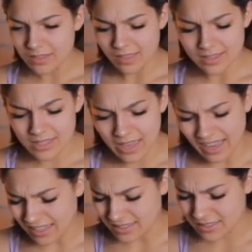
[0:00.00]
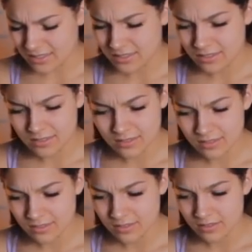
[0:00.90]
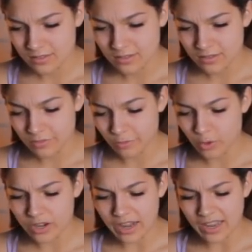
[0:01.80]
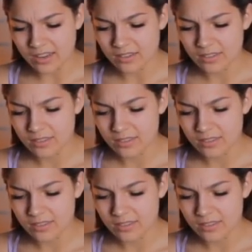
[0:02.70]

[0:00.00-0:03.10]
Lots of eights. Four and eight.